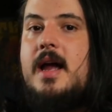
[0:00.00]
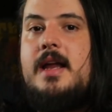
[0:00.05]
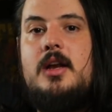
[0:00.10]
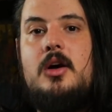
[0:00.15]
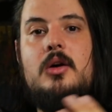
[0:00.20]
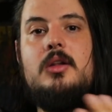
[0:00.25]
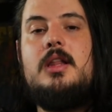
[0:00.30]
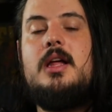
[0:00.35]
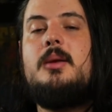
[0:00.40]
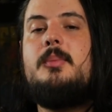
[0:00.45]
I
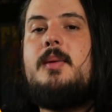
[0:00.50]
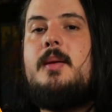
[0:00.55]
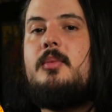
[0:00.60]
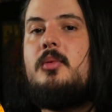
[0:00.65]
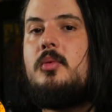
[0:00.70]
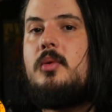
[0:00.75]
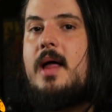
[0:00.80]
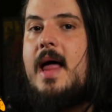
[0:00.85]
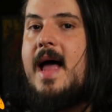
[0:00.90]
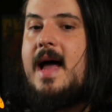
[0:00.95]
know a lot of
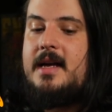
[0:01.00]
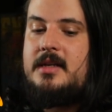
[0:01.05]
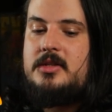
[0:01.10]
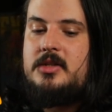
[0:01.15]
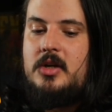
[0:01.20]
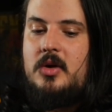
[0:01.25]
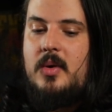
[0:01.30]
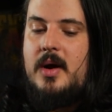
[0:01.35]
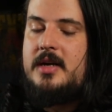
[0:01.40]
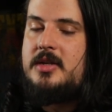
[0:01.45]
people will ask
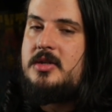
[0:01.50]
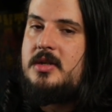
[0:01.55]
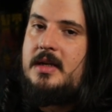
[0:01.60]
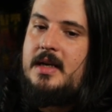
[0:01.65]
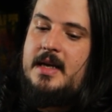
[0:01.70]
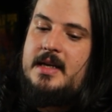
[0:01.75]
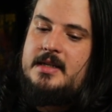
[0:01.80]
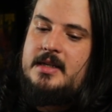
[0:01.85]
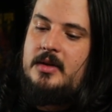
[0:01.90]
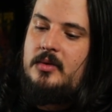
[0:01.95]
the question,
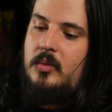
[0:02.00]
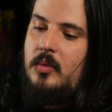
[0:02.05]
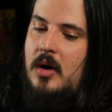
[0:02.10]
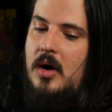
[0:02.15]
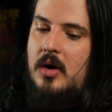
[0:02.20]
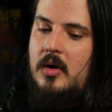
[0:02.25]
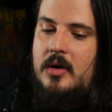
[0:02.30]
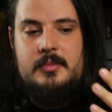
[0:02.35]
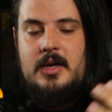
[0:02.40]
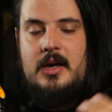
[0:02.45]
is it
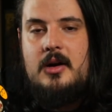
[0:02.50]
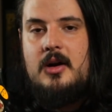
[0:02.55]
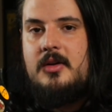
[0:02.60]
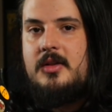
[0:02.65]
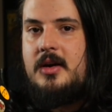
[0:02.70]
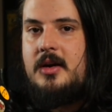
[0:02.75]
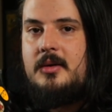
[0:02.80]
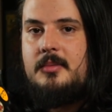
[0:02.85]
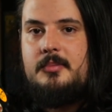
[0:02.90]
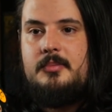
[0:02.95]
woke? Are
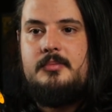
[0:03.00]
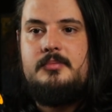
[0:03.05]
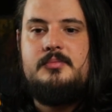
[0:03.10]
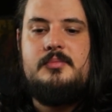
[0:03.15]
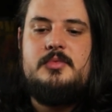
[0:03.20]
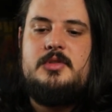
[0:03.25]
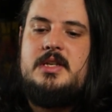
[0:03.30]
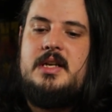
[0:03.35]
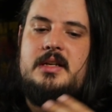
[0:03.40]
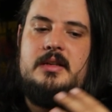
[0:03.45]
there
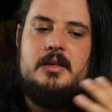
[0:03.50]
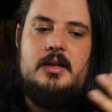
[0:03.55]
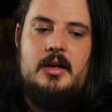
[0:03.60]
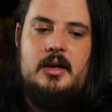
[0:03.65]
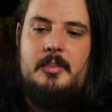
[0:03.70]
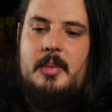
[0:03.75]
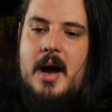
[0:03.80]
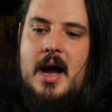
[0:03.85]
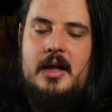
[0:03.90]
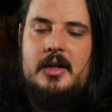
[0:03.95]

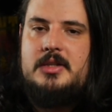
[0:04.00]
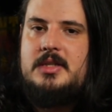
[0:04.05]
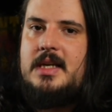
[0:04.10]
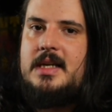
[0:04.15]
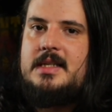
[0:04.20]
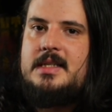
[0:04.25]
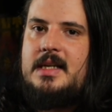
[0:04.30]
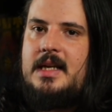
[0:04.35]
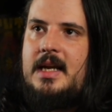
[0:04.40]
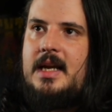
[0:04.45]
agenda
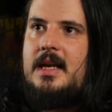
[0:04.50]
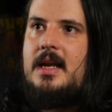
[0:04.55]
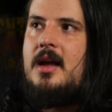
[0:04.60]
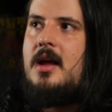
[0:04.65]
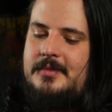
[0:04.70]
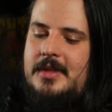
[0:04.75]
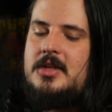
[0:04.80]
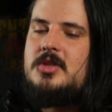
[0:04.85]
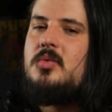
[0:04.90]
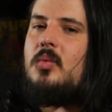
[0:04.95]
politics in it?
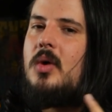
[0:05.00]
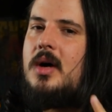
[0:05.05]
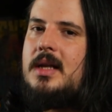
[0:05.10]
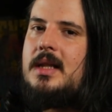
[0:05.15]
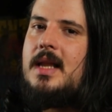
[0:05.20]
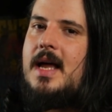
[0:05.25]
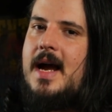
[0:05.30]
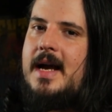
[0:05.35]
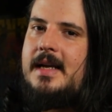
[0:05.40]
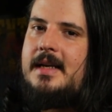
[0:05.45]
There's one
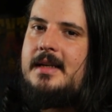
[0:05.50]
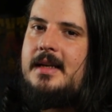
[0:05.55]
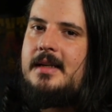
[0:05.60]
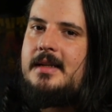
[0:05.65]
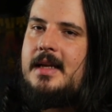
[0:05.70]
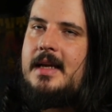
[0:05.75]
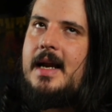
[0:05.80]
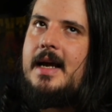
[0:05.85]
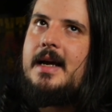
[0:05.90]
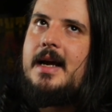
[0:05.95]
line in it
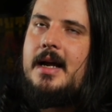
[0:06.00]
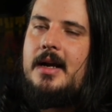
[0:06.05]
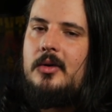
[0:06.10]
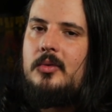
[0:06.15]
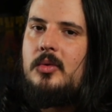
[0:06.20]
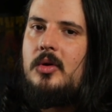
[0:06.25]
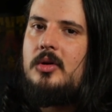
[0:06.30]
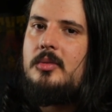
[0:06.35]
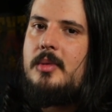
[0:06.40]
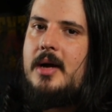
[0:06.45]
that I kind of
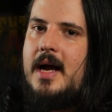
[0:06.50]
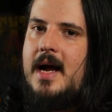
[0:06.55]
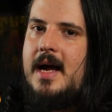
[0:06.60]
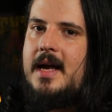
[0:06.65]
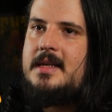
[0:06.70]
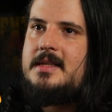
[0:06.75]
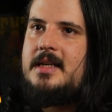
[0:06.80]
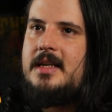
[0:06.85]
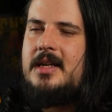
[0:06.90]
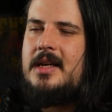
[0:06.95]
rolled my
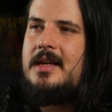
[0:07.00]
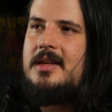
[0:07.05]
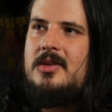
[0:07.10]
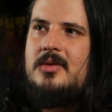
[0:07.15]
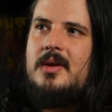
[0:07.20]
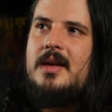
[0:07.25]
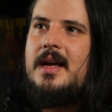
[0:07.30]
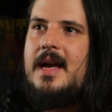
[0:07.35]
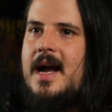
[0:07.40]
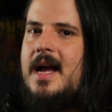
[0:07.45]
eyes that
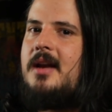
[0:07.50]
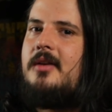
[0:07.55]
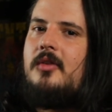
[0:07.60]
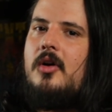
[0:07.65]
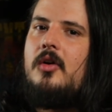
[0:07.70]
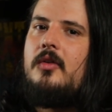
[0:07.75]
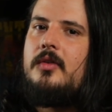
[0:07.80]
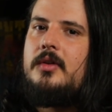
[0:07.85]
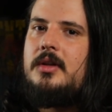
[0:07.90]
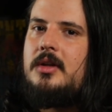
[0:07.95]
you can kind of
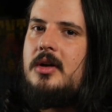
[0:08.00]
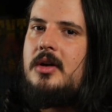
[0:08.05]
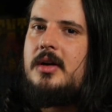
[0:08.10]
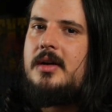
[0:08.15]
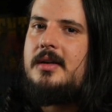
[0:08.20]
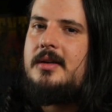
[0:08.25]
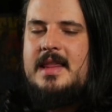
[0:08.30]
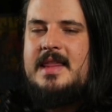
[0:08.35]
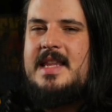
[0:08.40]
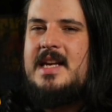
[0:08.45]

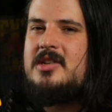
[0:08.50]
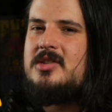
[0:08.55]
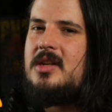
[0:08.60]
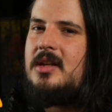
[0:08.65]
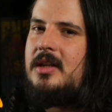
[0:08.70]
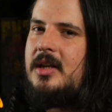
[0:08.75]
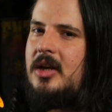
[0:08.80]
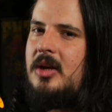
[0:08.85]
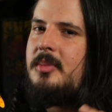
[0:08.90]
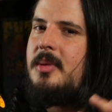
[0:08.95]
overlook. There's a
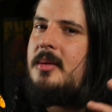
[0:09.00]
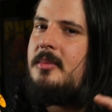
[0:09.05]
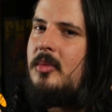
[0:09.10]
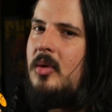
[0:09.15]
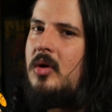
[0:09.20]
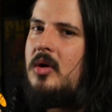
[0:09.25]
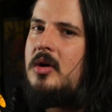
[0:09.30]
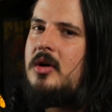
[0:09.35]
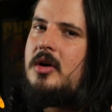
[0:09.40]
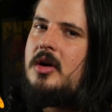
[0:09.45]
little bit
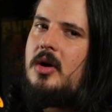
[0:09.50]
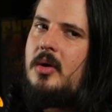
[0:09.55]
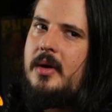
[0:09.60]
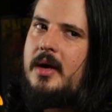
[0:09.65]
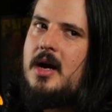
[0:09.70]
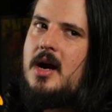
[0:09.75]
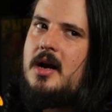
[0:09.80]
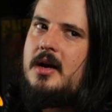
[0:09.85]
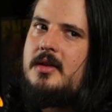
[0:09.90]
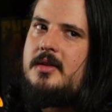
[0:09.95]
more
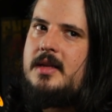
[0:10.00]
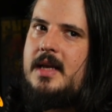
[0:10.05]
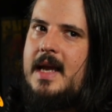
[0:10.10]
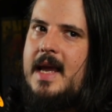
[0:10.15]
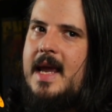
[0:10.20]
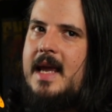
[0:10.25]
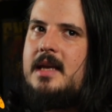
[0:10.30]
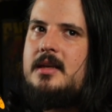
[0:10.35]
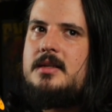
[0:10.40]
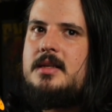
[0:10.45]
going on in the
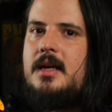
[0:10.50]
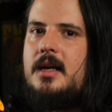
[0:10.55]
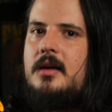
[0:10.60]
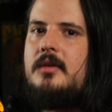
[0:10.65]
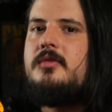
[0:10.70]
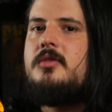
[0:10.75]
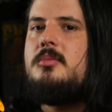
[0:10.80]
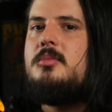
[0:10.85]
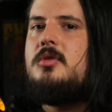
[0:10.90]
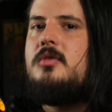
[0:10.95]
ending
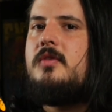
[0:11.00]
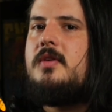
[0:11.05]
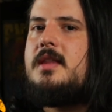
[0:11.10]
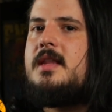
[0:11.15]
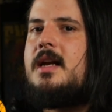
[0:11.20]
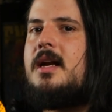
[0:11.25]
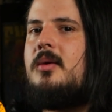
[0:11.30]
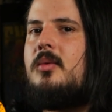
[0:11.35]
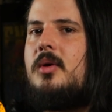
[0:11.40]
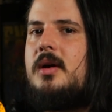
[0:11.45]
of the movie
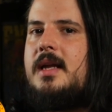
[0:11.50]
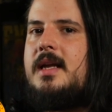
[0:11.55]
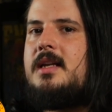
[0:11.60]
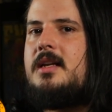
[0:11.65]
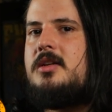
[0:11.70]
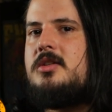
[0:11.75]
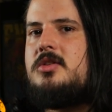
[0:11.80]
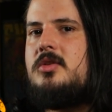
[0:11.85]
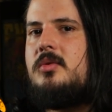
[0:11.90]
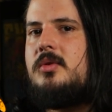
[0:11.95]
that I want to get
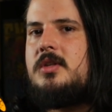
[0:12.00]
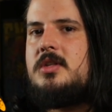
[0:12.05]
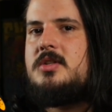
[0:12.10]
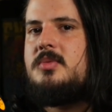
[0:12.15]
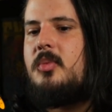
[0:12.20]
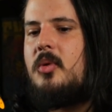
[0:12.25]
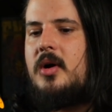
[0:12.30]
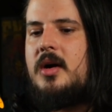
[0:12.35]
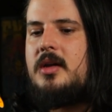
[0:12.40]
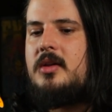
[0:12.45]
into with the
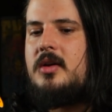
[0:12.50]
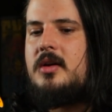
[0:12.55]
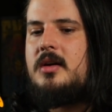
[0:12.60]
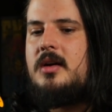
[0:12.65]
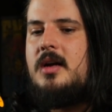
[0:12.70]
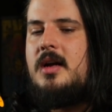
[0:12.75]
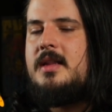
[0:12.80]
spoiler